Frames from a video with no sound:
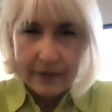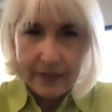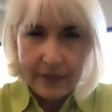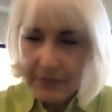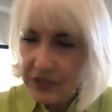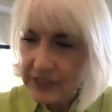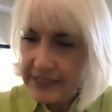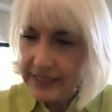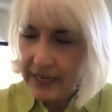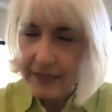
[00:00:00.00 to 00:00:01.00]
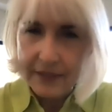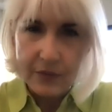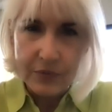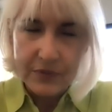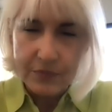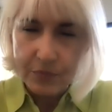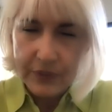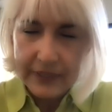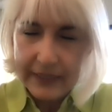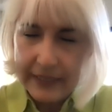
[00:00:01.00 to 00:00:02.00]
Let me just say that it was
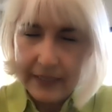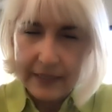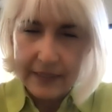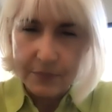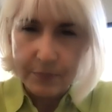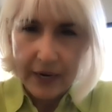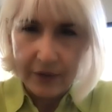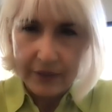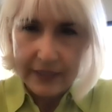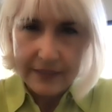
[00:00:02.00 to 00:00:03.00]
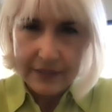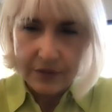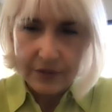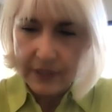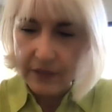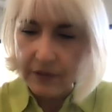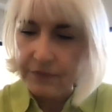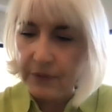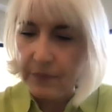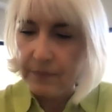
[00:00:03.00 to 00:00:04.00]
really inspiring to hear
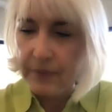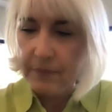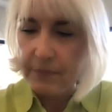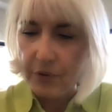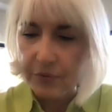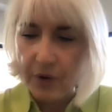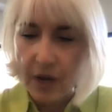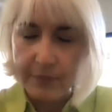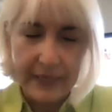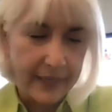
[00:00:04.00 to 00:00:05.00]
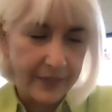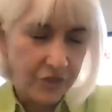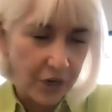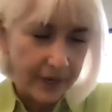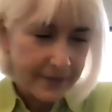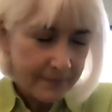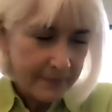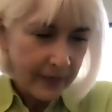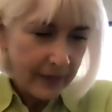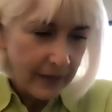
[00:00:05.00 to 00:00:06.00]
from both Robbie and John.
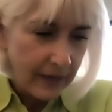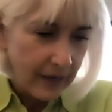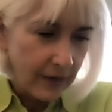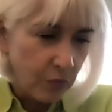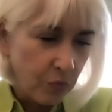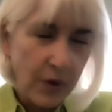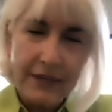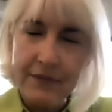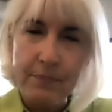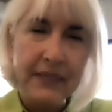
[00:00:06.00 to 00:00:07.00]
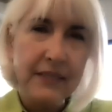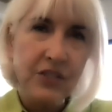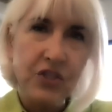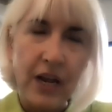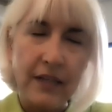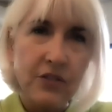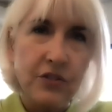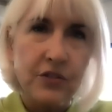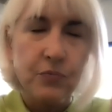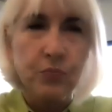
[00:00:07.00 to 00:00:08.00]
One of the biggest
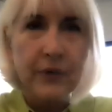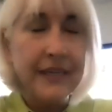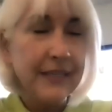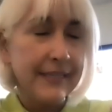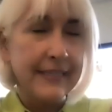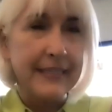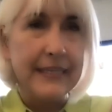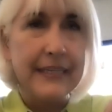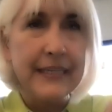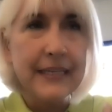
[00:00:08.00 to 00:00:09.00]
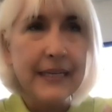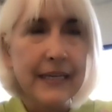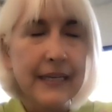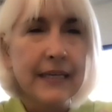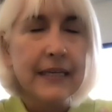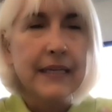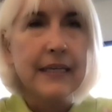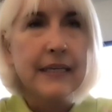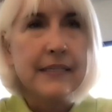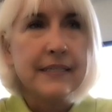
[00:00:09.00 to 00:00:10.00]
challenges we see
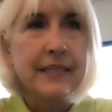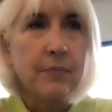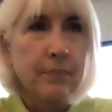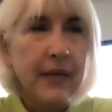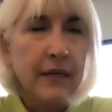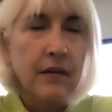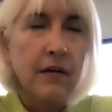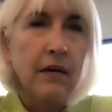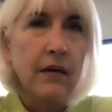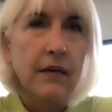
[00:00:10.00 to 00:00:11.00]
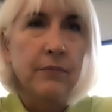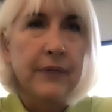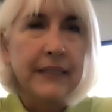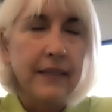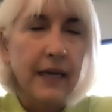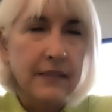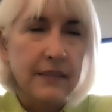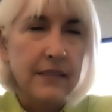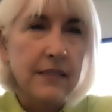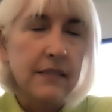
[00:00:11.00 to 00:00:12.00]
is that men are
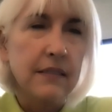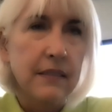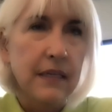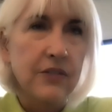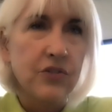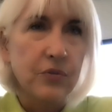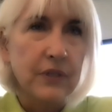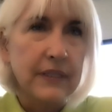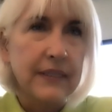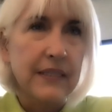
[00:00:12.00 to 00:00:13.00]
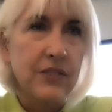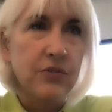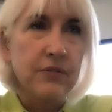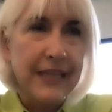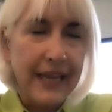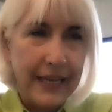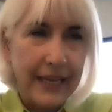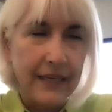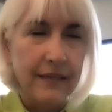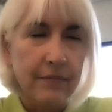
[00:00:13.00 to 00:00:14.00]
reluctant historically to
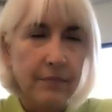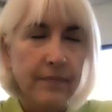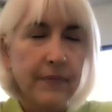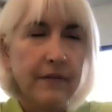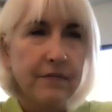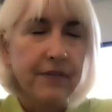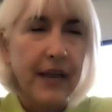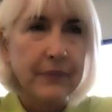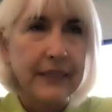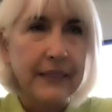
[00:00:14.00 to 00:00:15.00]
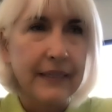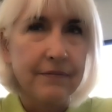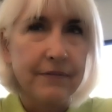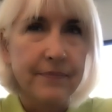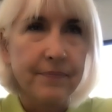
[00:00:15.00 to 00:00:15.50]
take family leave.